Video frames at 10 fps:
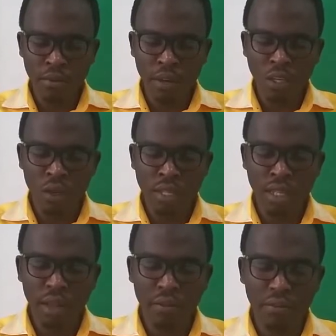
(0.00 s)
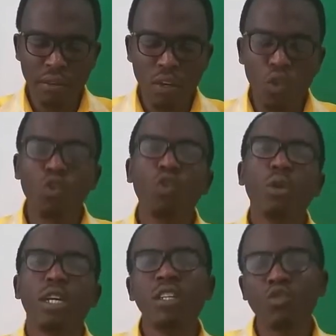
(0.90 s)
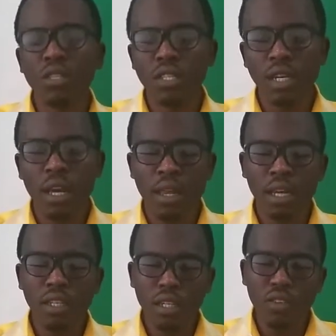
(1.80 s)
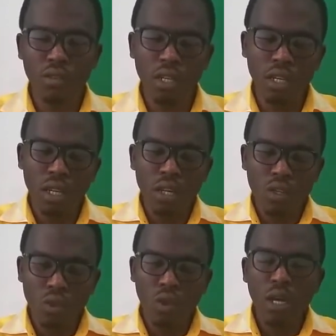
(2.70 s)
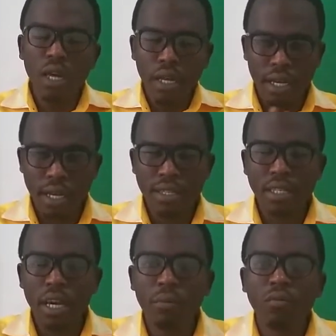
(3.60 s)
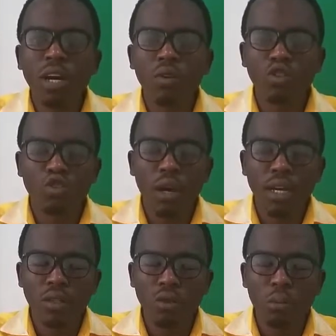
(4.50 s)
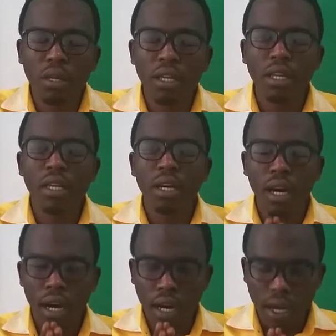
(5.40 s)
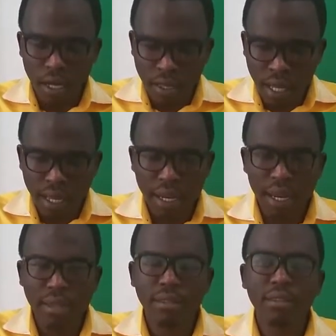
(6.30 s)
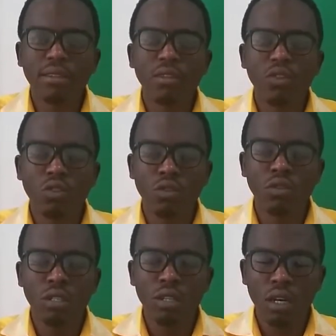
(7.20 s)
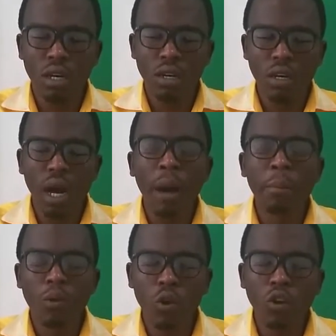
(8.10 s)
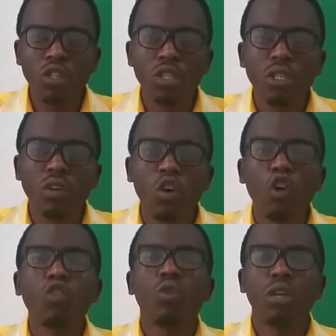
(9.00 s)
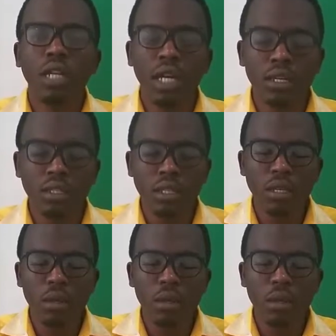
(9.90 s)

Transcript: find yourself growing interest in another industry. So next time I will try to be direct to approach or connect